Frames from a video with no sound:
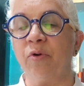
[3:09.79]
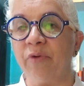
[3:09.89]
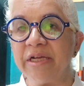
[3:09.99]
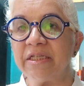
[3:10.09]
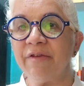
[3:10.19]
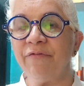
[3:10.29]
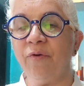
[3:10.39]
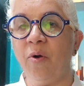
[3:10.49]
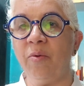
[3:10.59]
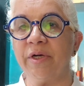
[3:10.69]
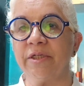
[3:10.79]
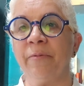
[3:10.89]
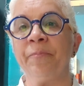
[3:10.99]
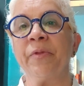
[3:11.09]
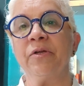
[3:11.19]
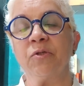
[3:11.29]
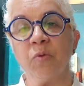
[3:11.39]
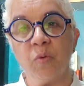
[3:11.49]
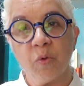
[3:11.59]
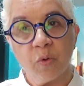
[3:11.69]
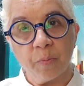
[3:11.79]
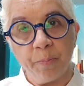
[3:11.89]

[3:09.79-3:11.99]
progressing forward to